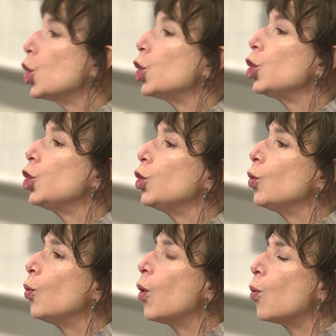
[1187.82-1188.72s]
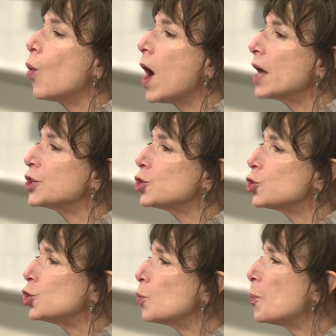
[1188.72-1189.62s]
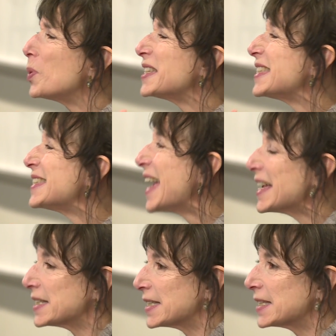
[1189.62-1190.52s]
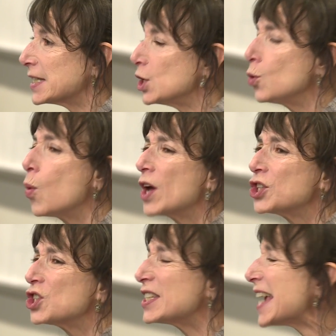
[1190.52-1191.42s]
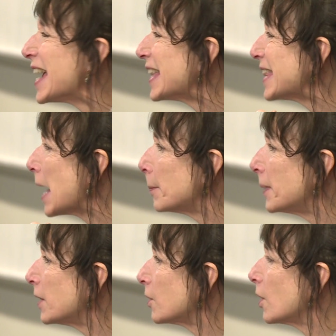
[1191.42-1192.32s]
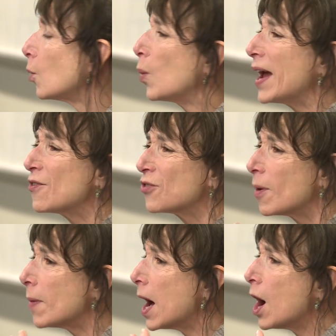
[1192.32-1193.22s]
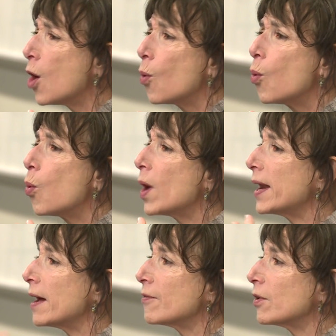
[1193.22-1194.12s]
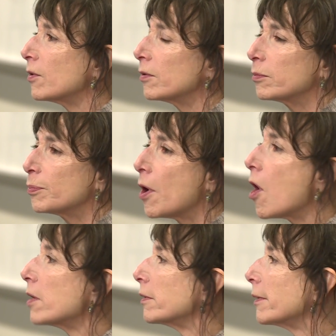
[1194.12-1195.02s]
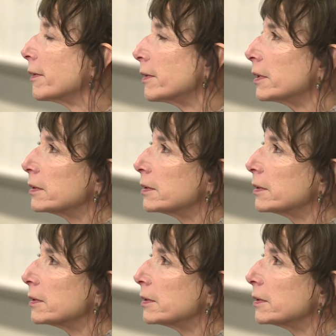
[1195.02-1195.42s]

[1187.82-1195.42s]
You want to possess, you want to take that mother away from whatever partner,